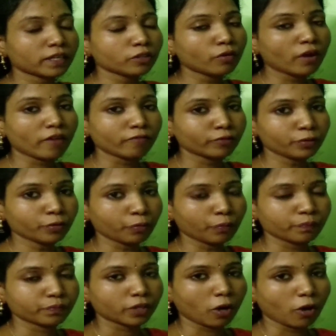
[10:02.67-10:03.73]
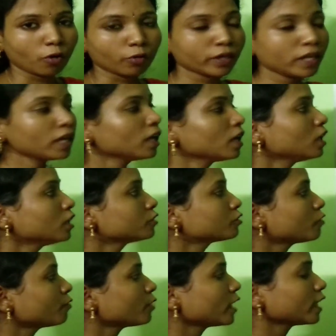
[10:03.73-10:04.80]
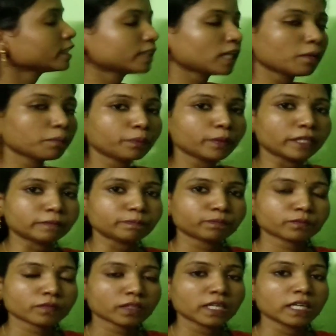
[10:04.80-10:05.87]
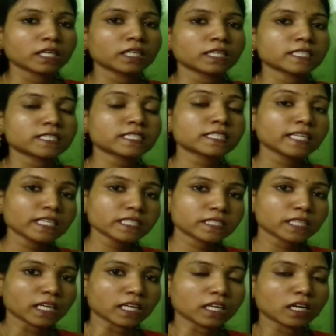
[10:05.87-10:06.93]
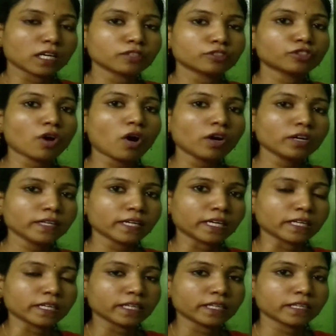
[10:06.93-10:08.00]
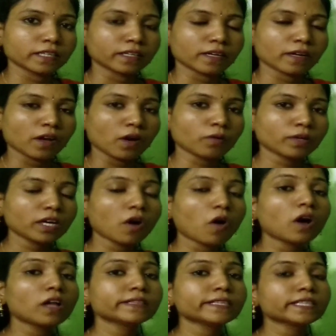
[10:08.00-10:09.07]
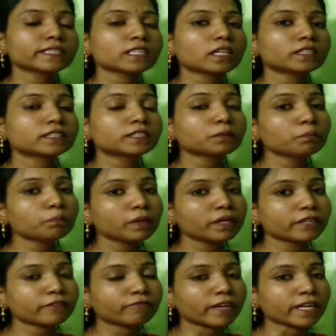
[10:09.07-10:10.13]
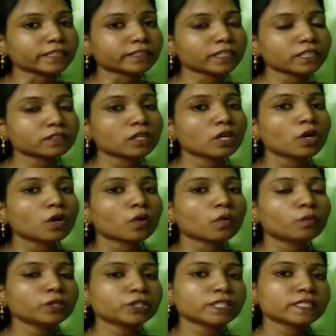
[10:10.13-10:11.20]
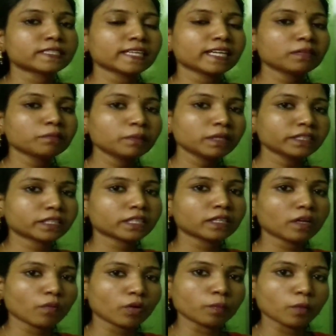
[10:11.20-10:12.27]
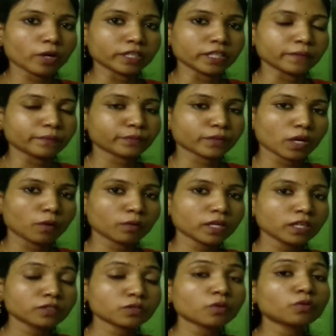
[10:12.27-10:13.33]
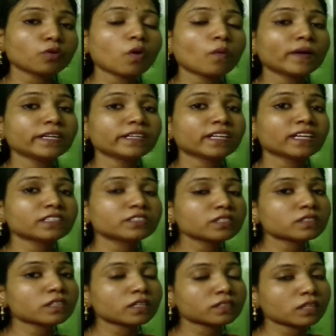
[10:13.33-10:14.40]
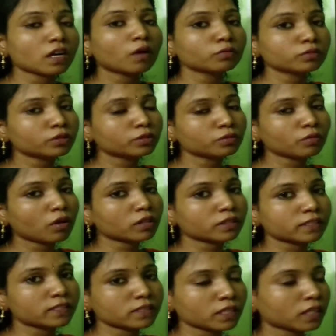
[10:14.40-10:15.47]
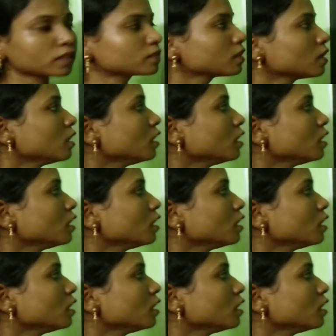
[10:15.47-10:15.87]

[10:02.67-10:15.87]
you have to do. Okay. So for example, sneezing, yawning, okay, all these are simple reflexes which is inbuilt in our body. Okay, so no one teaches us how to do all these things.